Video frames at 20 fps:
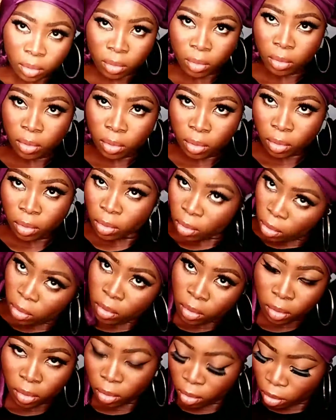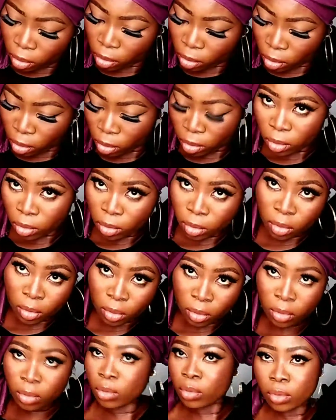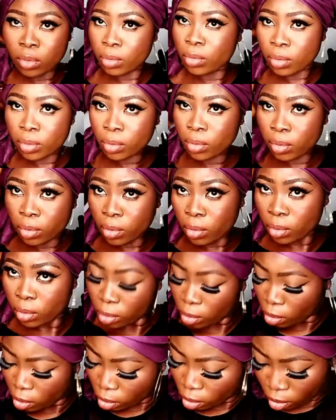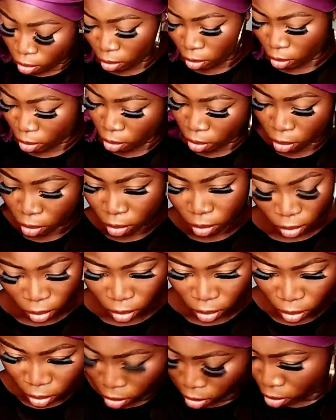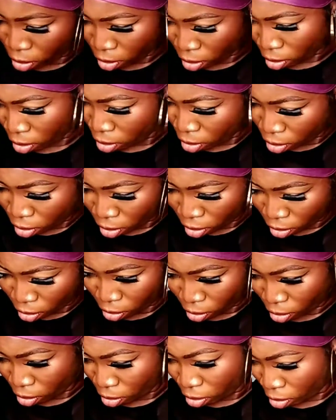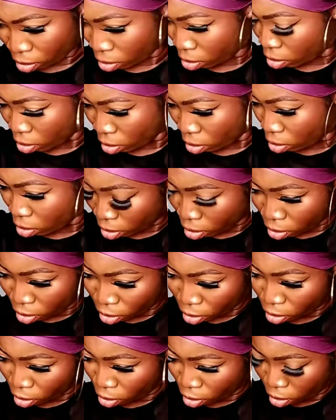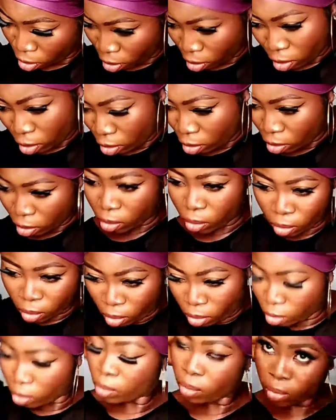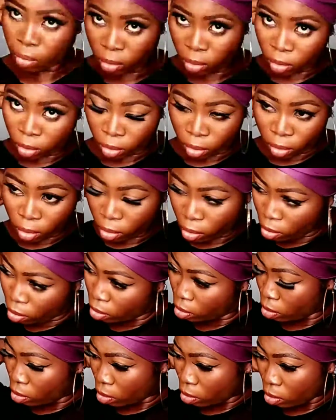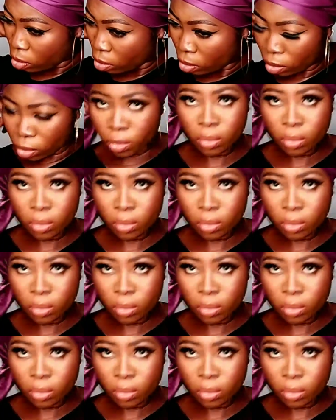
create a pleat from the middle, and then I'm going to tie it at the back of my head. After tying, I'm going to go